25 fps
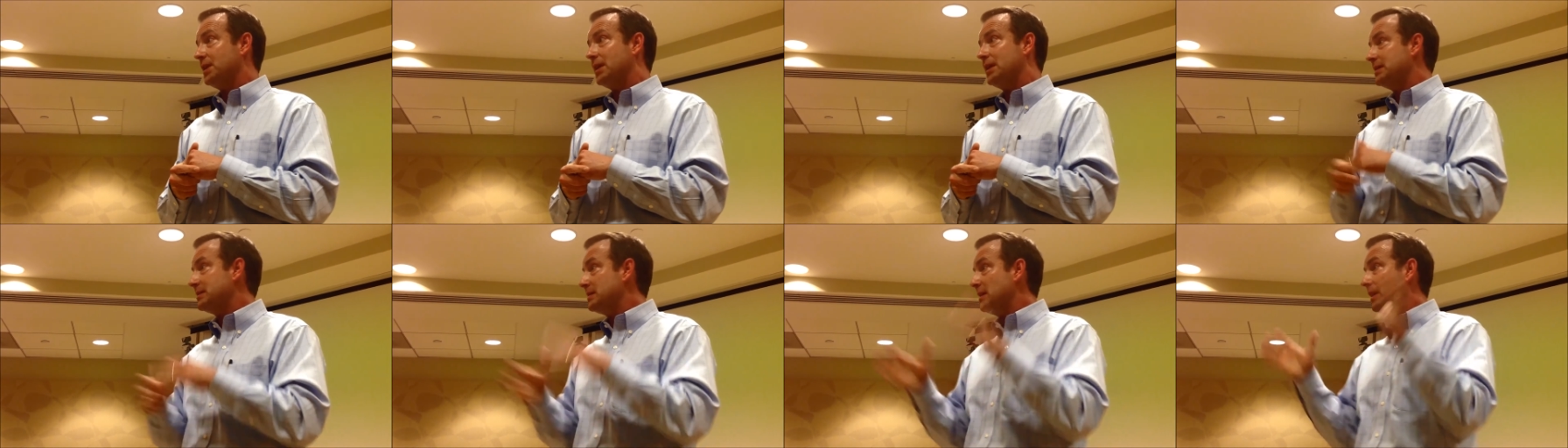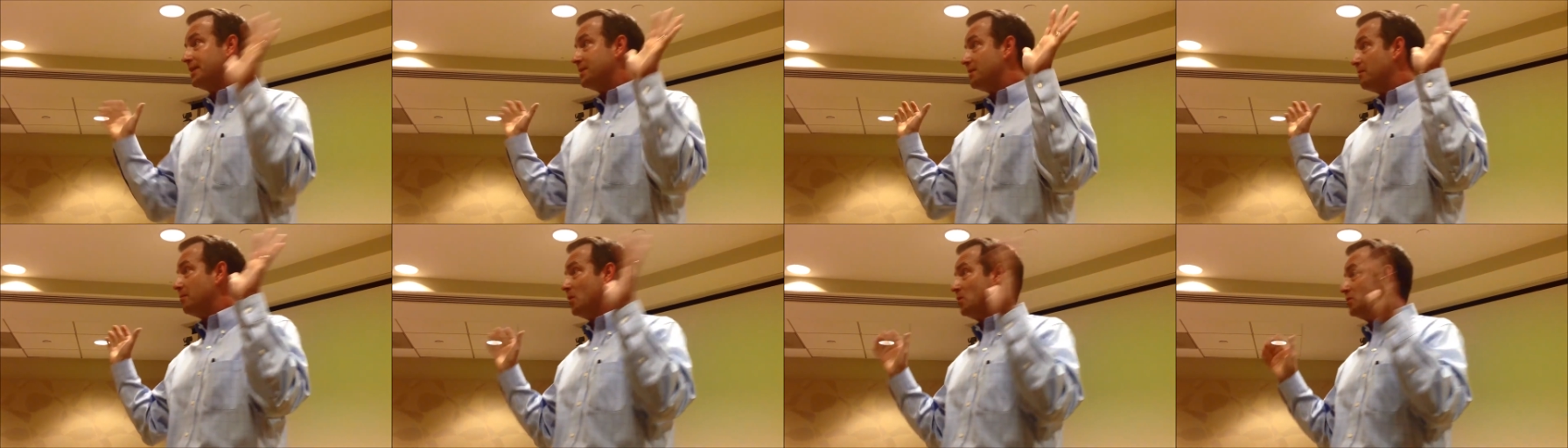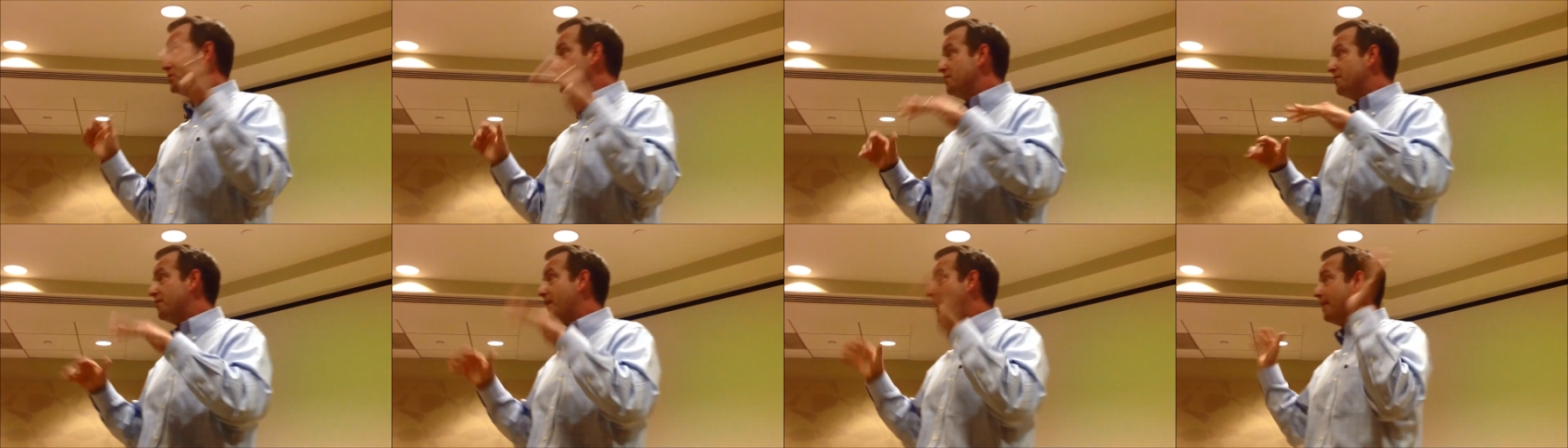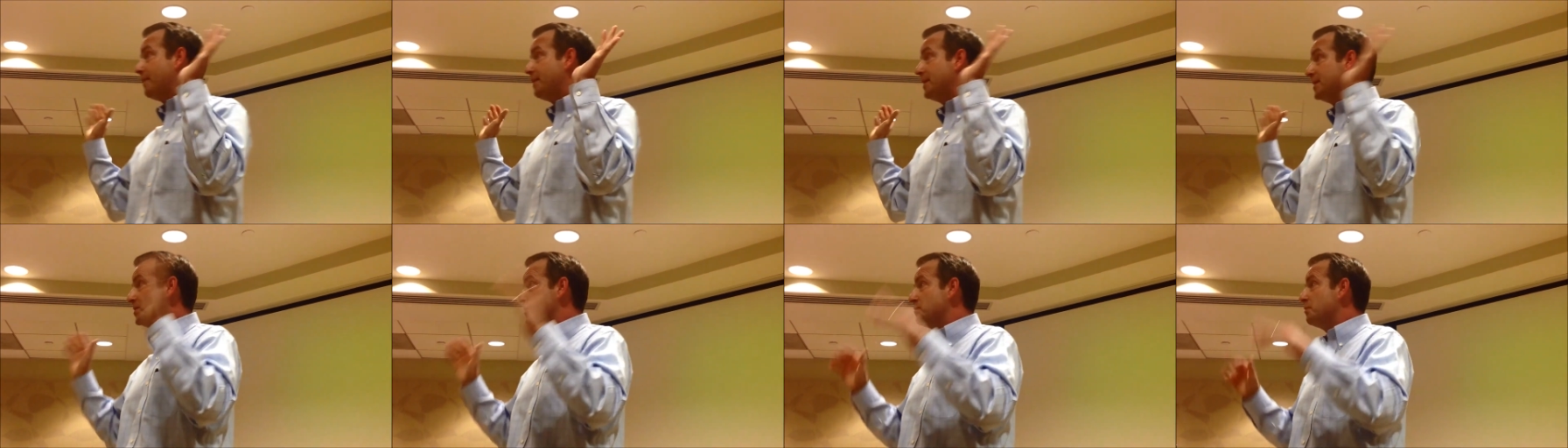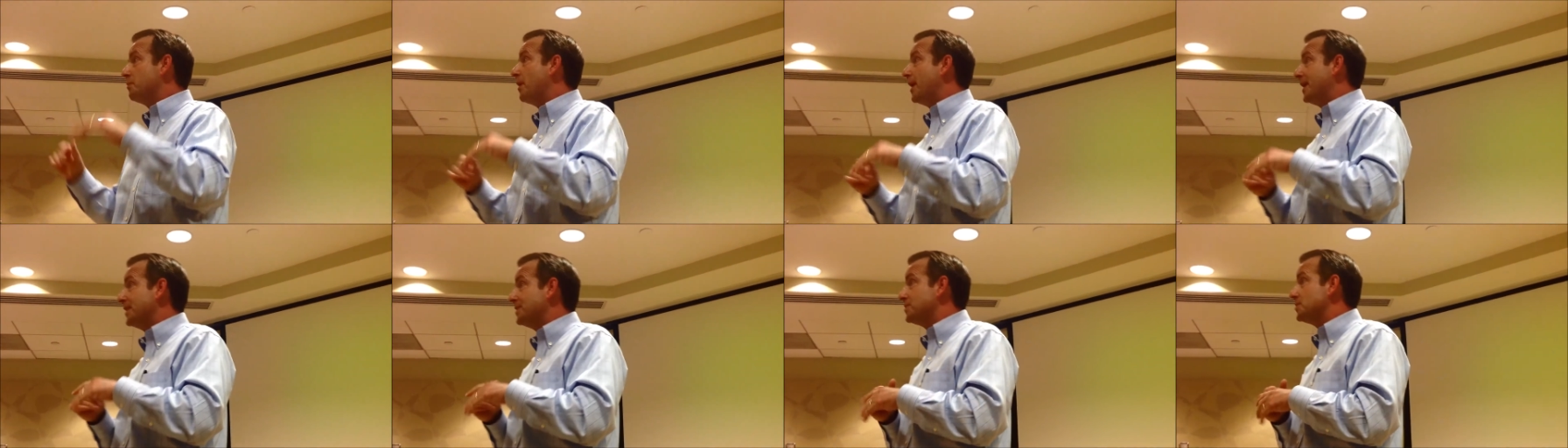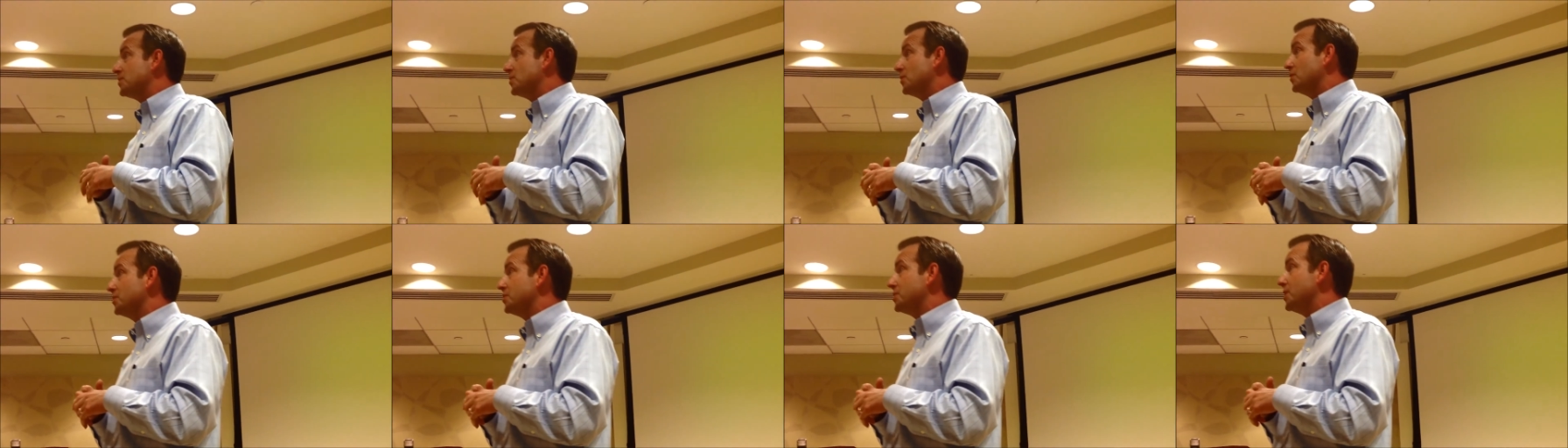He's like the most famous brain
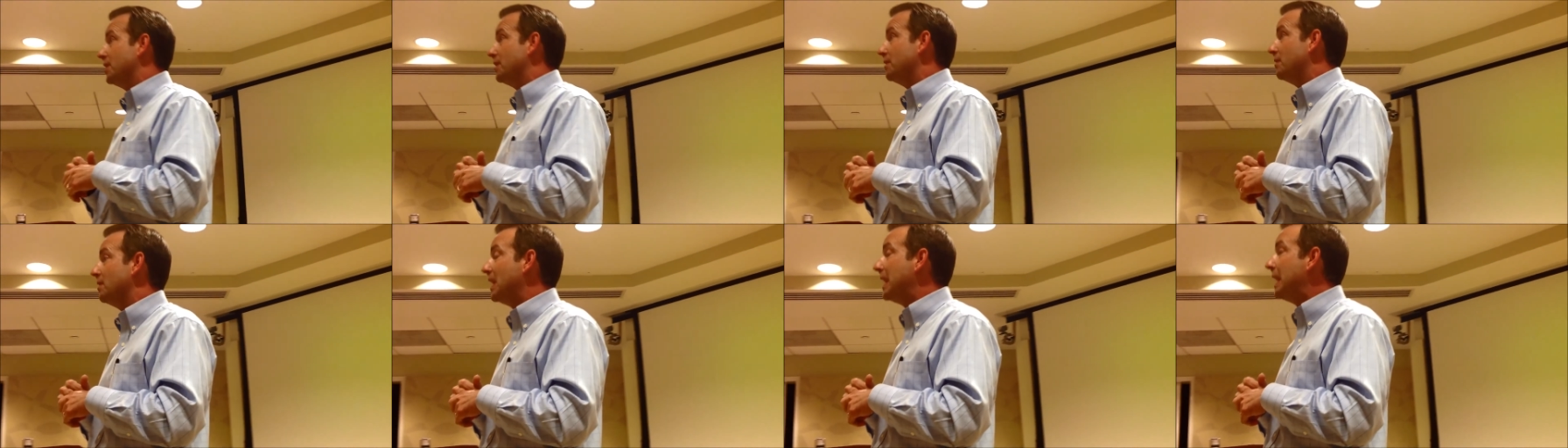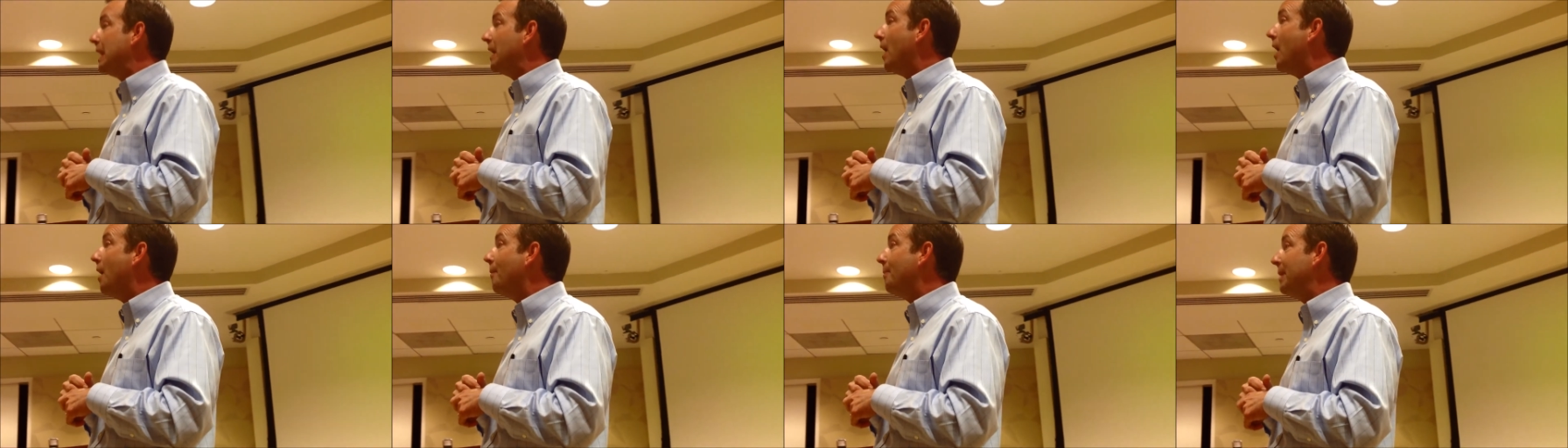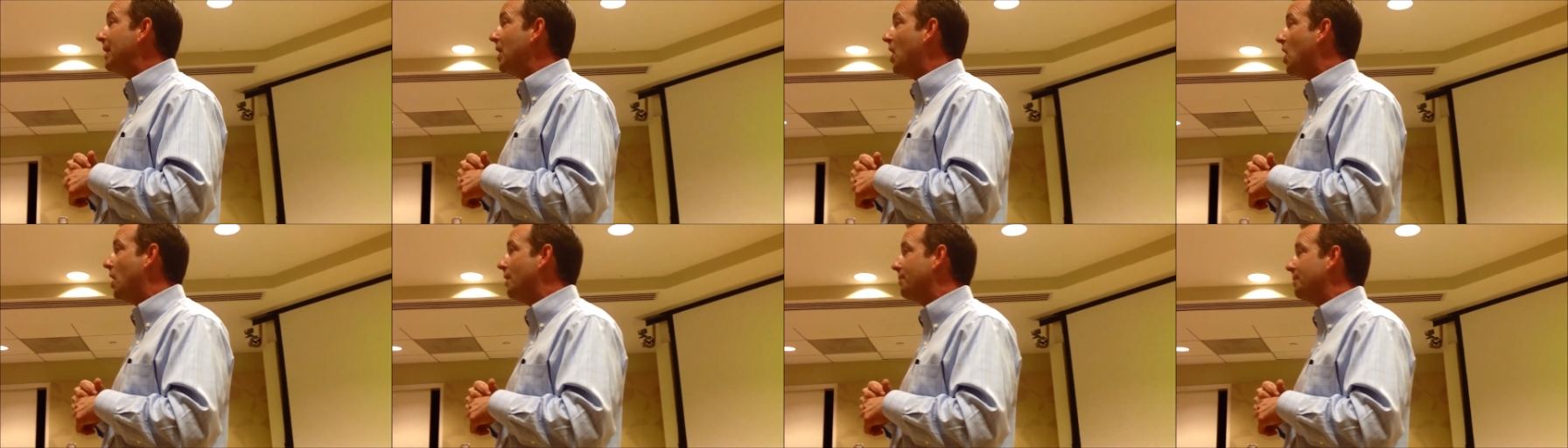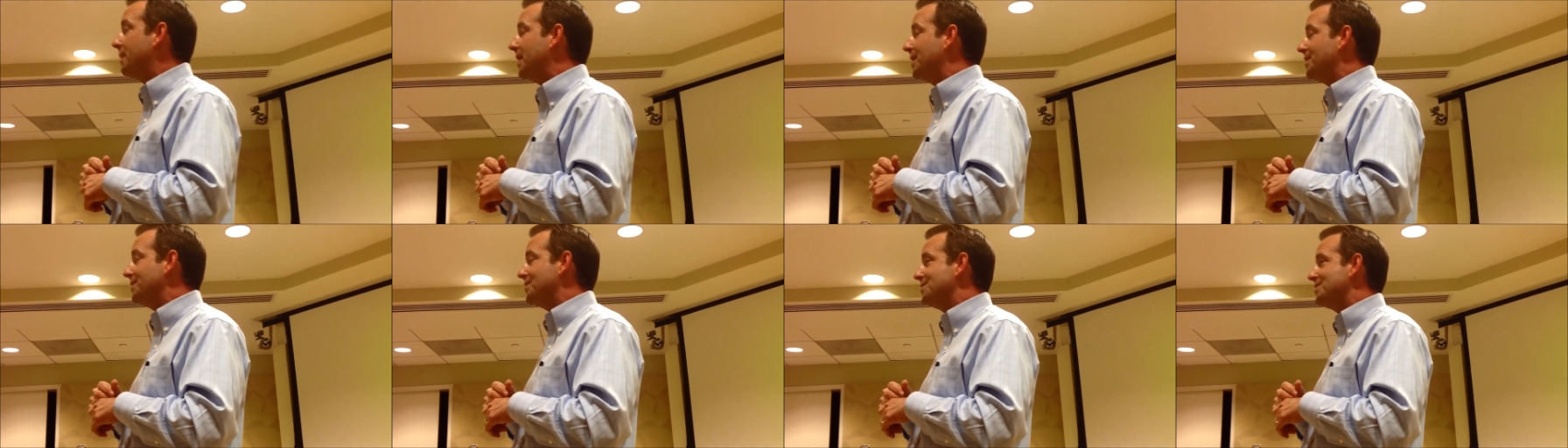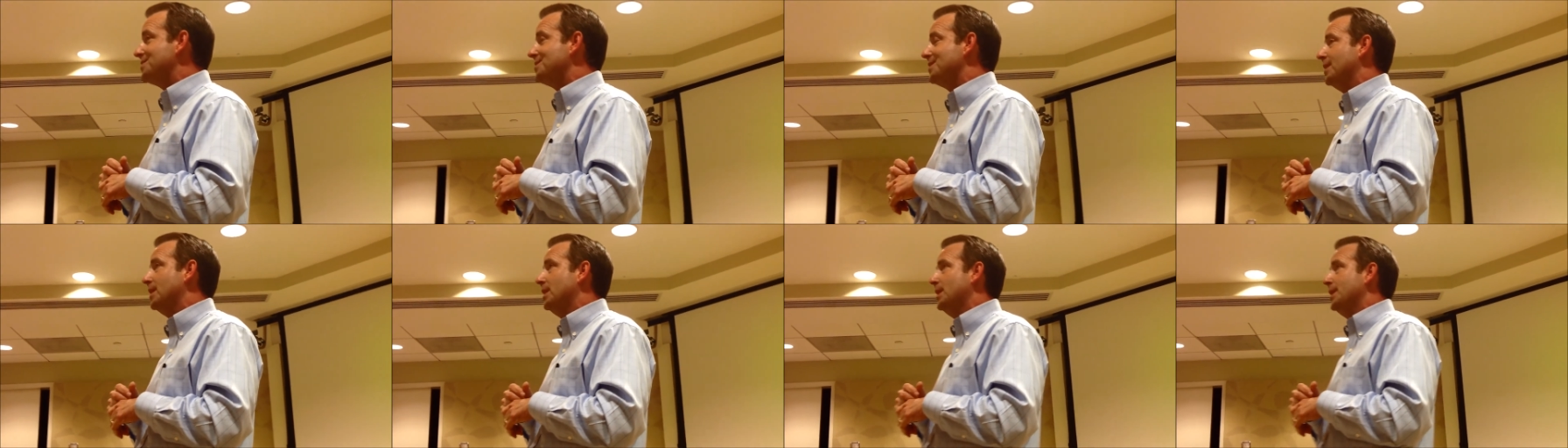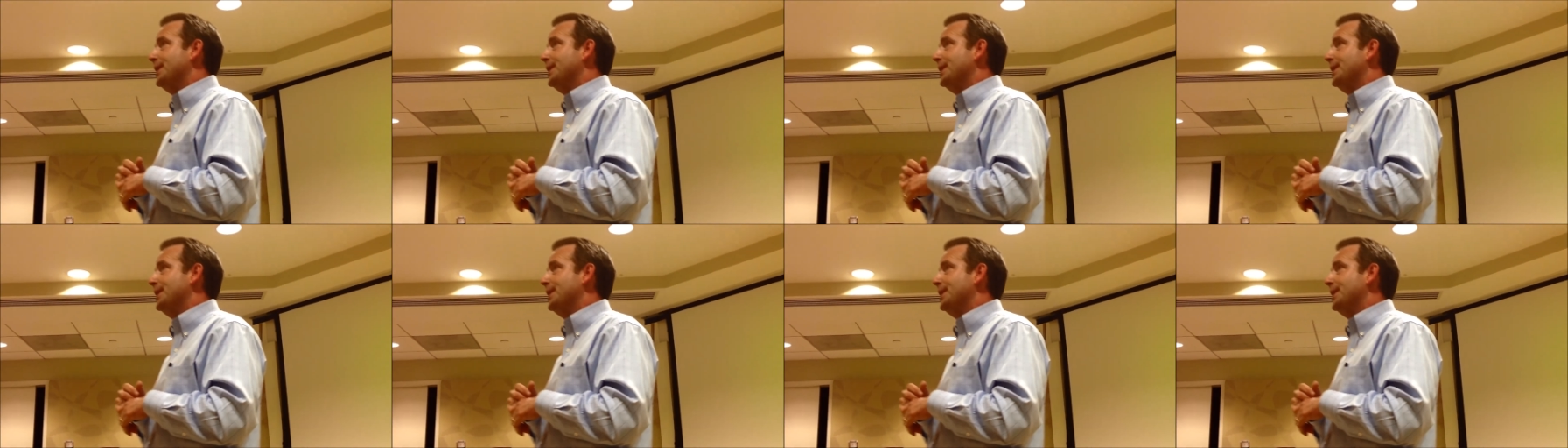surgeon up in Hopkins.